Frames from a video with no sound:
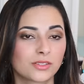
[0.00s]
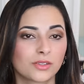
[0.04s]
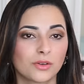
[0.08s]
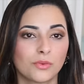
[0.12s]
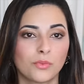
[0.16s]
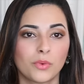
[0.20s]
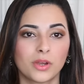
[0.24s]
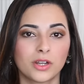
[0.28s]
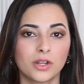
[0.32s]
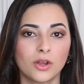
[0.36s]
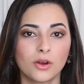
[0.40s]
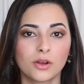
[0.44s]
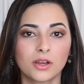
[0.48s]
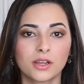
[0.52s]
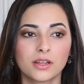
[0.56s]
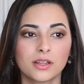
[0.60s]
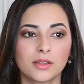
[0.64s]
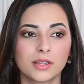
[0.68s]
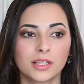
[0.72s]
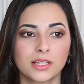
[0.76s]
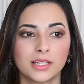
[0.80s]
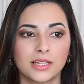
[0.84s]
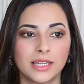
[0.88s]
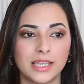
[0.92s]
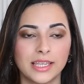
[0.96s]
So we're not
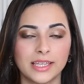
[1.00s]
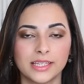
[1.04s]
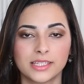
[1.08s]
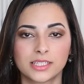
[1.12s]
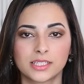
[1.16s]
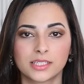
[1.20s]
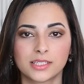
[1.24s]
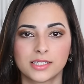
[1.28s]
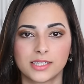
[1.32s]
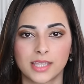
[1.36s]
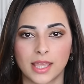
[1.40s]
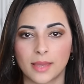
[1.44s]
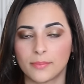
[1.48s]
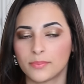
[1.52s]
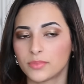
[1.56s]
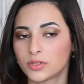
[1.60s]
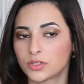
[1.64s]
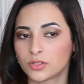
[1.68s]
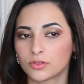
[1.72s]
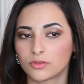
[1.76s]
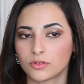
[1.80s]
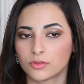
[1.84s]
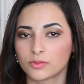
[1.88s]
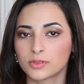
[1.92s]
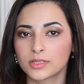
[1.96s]
gonna need the
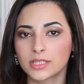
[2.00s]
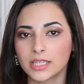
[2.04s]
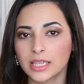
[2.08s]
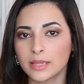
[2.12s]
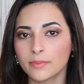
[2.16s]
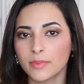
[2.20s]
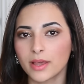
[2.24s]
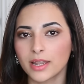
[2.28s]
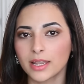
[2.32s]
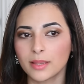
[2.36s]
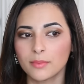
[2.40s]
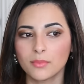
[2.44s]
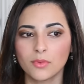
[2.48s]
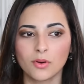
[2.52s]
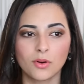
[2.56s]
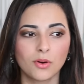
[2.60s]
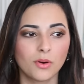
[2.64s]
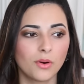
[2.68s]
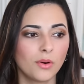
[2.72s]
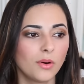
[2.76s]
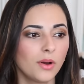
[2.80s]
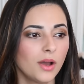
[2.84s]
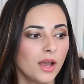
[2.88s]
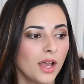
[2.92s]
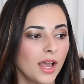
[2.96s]
epidural team
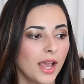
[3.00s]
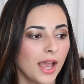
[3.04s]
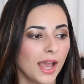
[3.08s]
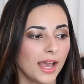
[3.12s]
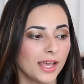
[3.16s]
anymore.